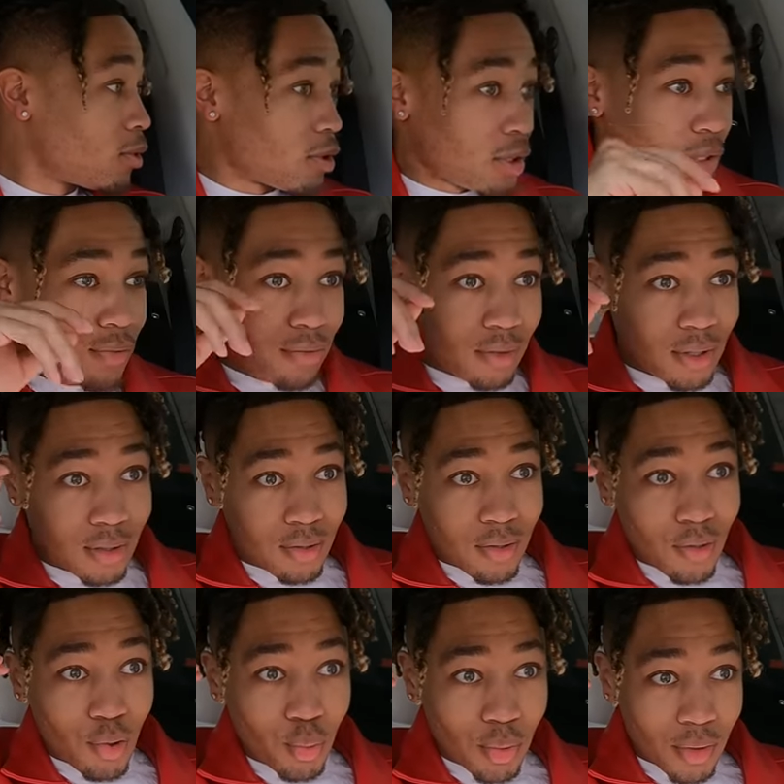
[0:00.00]
She gonna let the
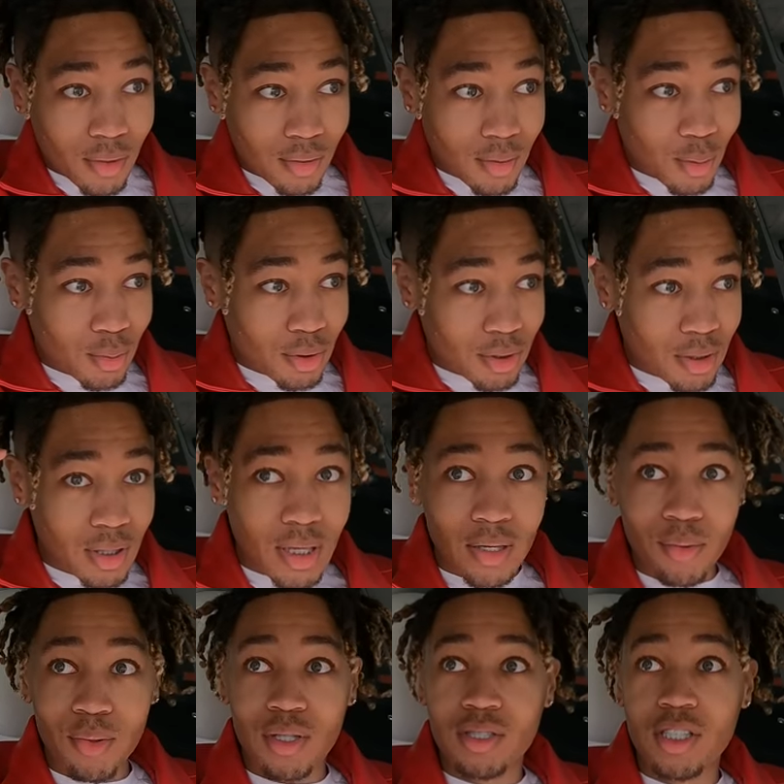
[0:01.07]
whole world know that she got
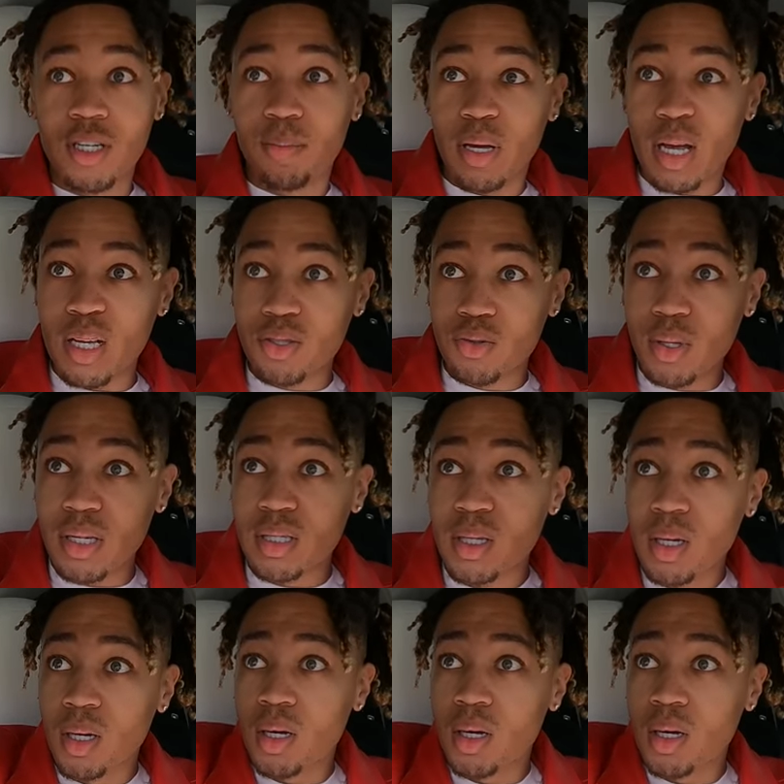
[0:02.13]
on this cheap ass dress.